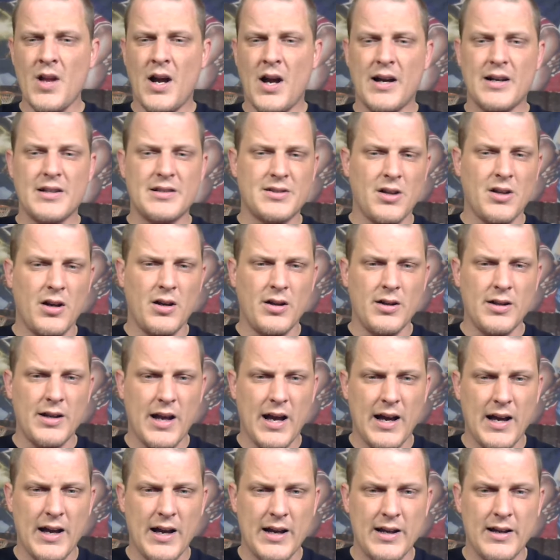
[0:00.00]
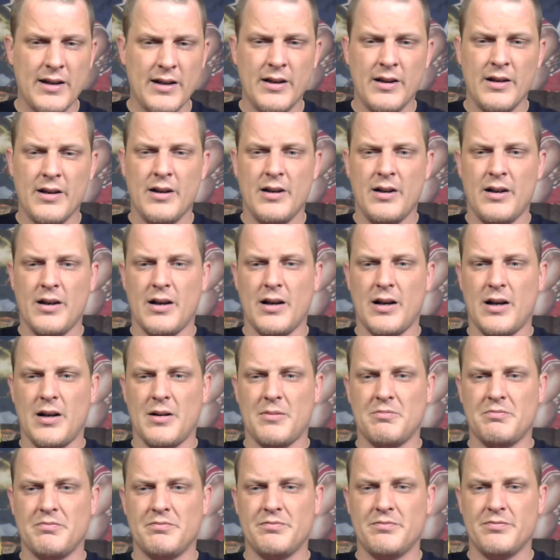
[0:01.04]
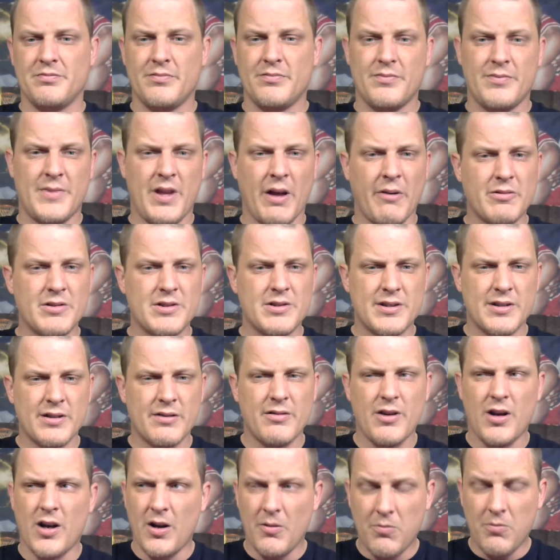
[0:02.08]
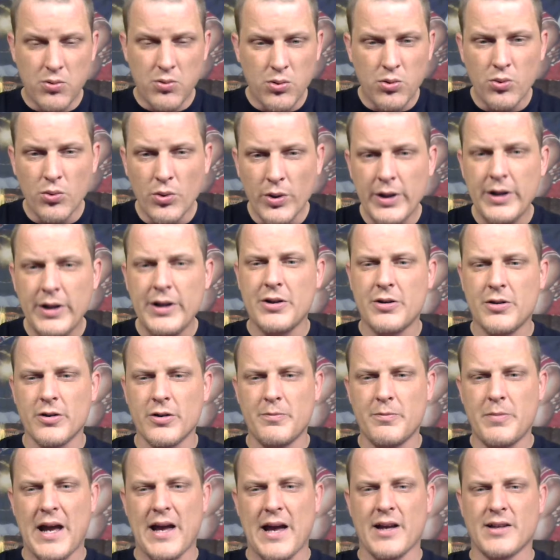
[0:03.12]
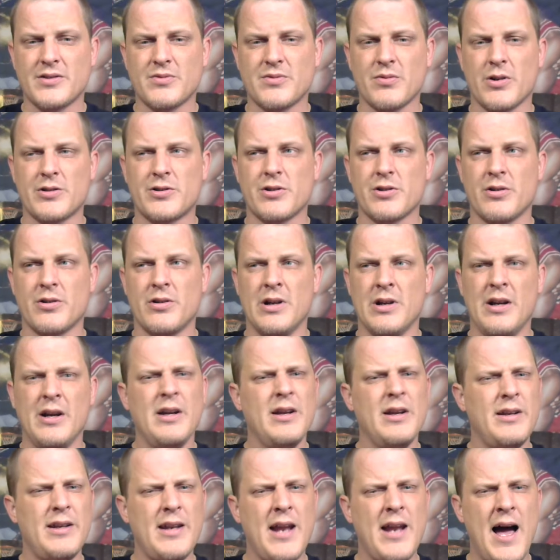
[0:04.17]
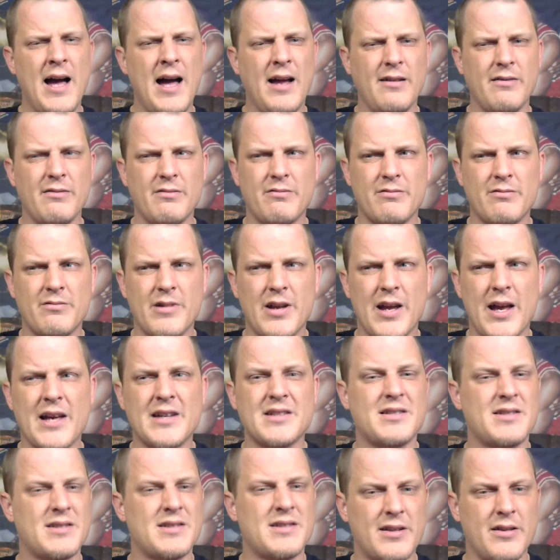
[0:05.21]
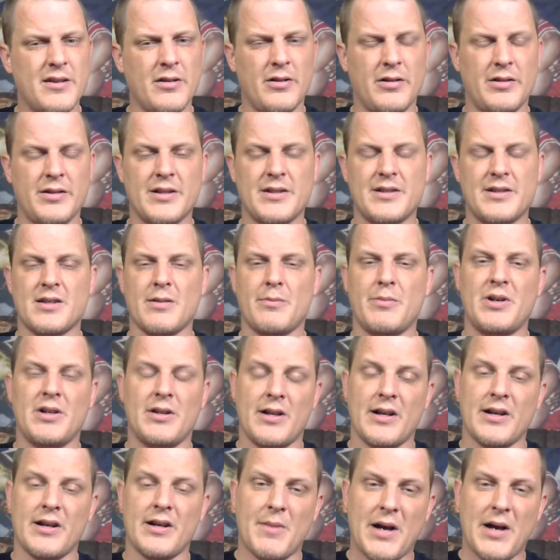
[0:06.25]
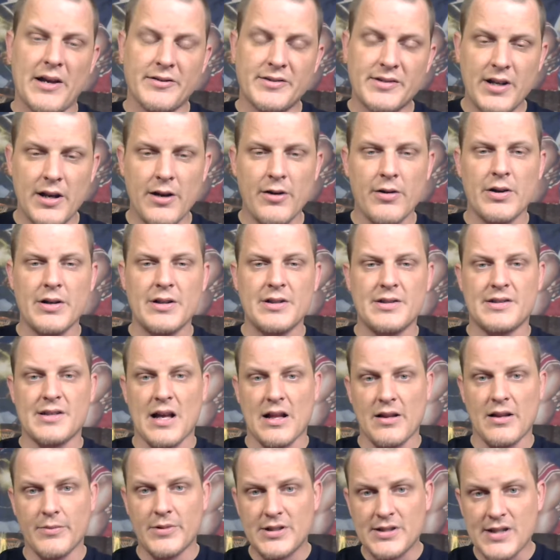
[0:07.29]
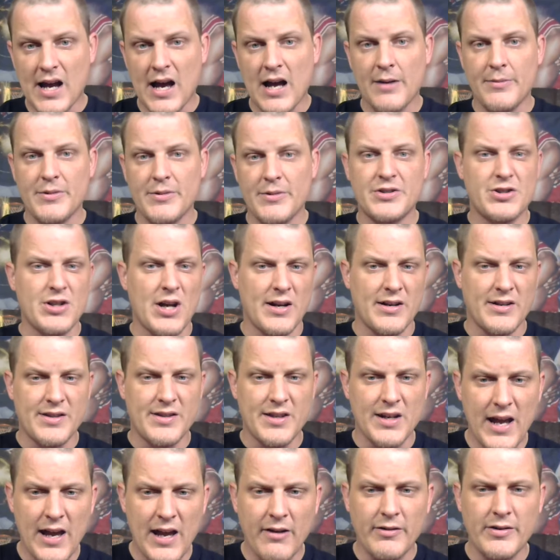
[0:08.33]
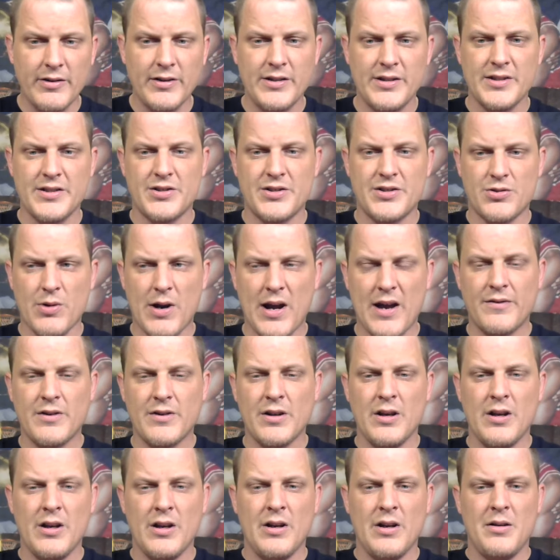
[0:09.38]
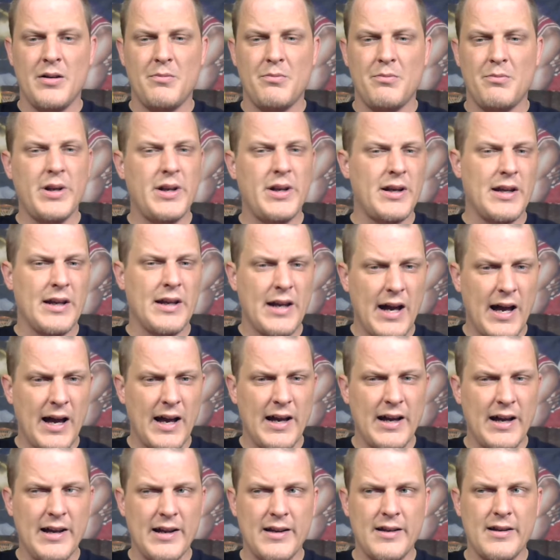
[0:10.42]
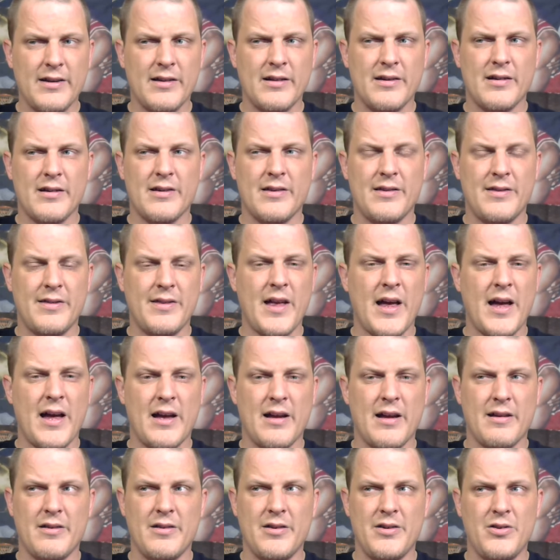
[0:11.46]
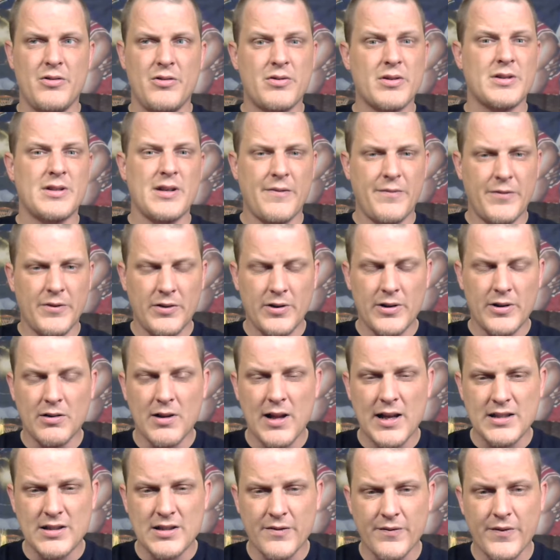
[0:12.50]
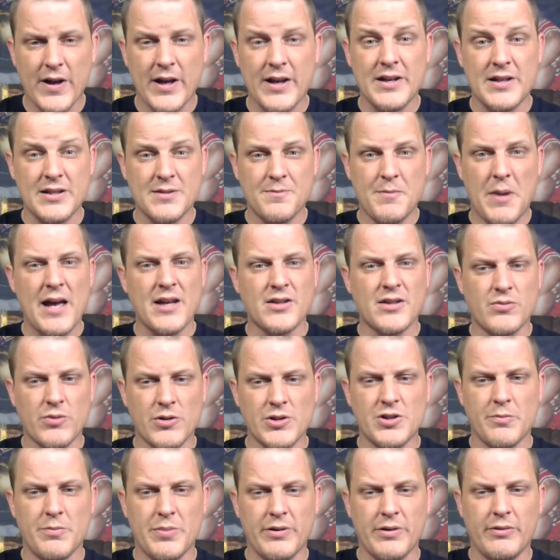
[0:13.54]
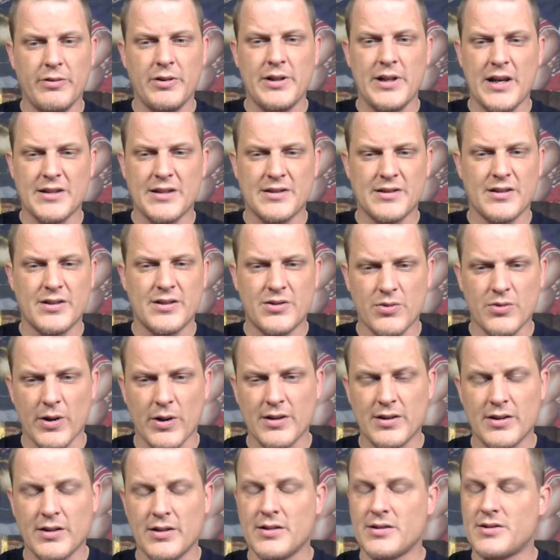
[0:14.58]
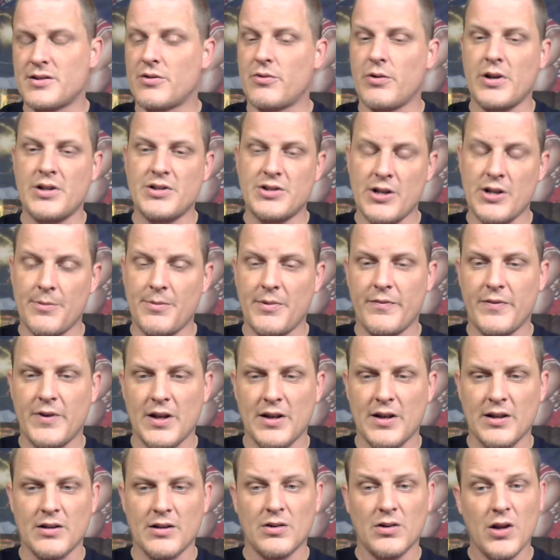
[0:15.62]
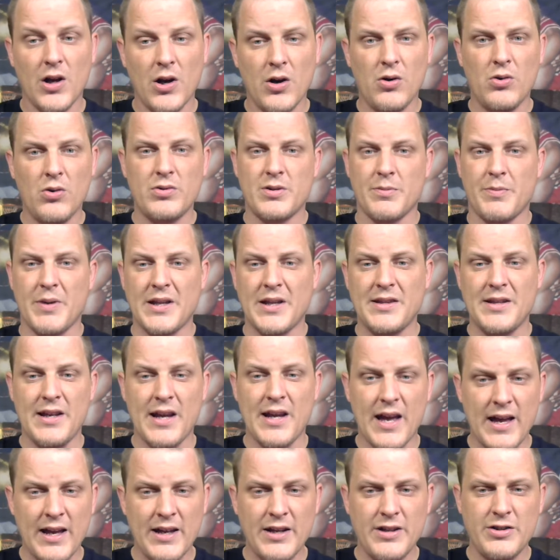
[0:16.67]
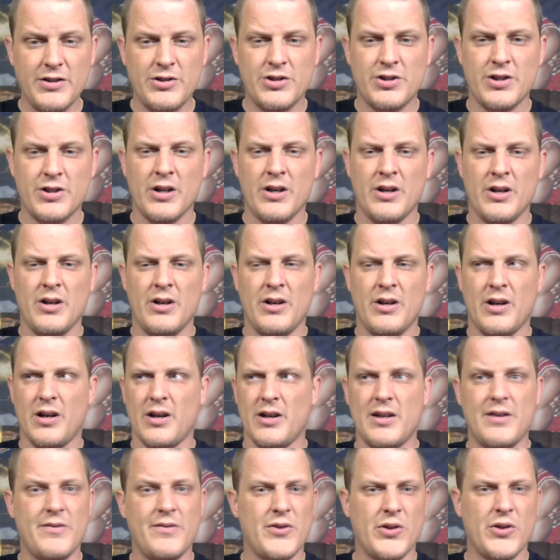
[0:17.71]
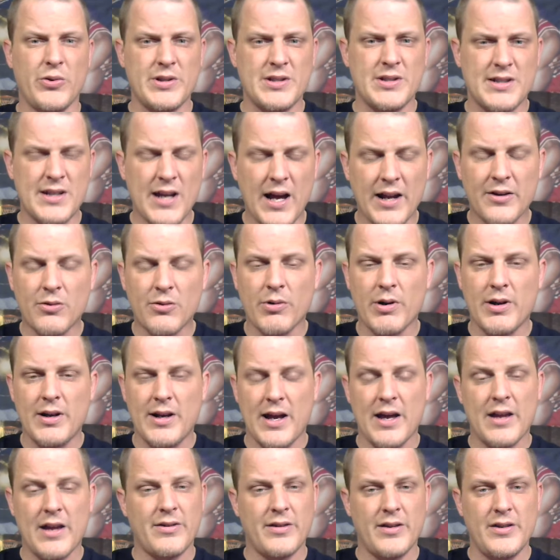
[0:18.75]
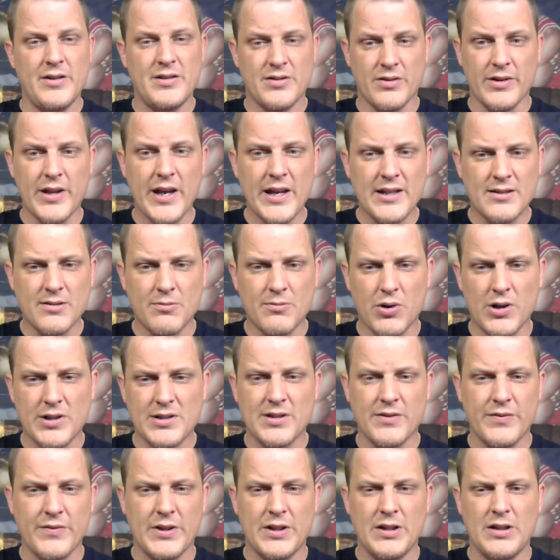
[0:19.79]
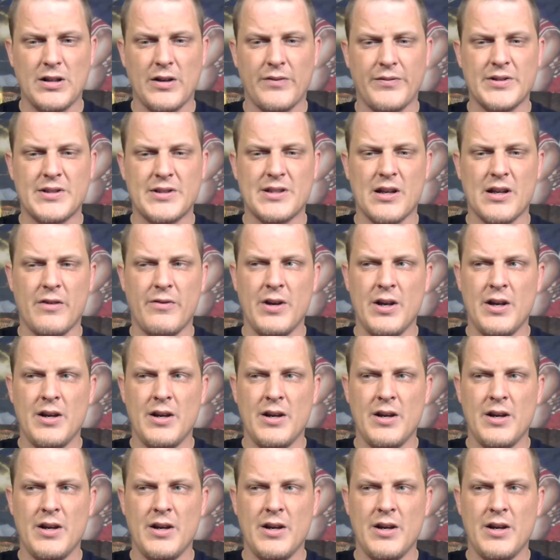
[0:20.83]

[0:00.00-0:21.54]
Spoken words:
I saw a guy that was a pretty good pass rusher. Not as skilled as somebody like Miles Garrett, Solomon Thomas, Jonathan Allen in this draft, but a guy that you could definitely classify his pass rush ability as a strength. He does a great job of getting low to bend the edge, even though he's not a great athlete, so that's impressive in and of itself.